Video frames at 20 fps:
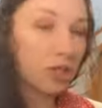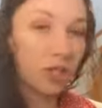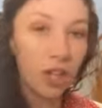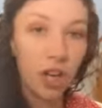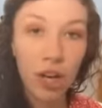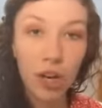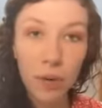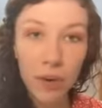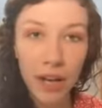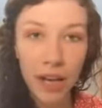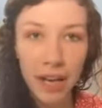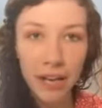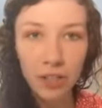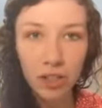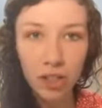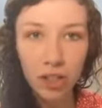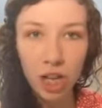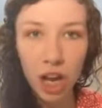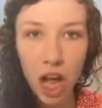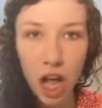tow
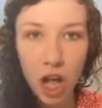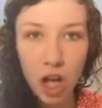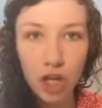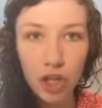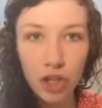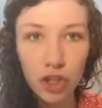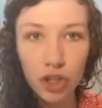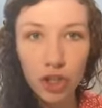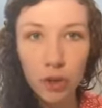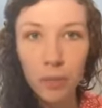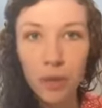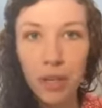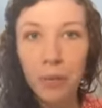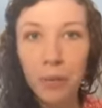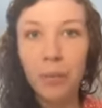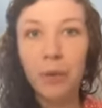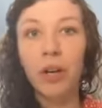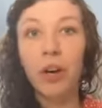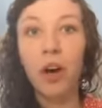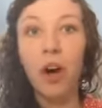hitch to
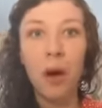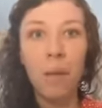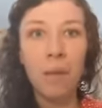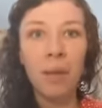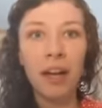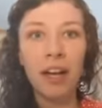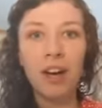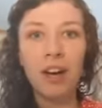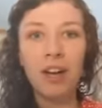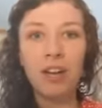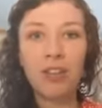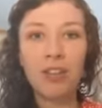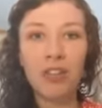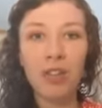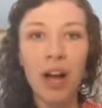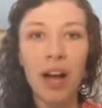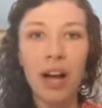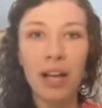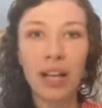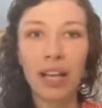be put on my car
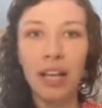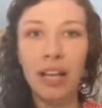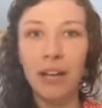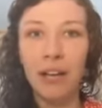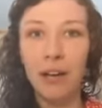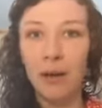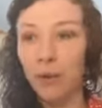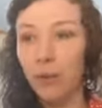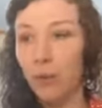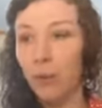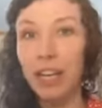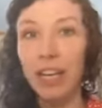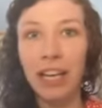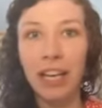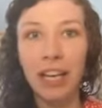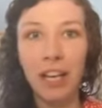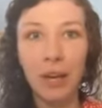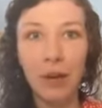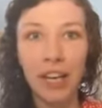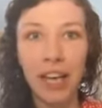so I can go, we
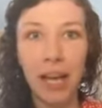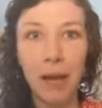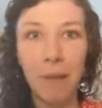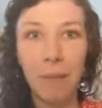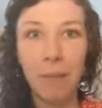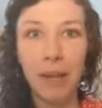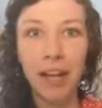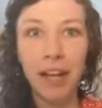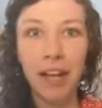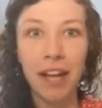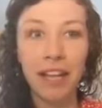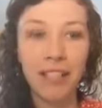can go camping.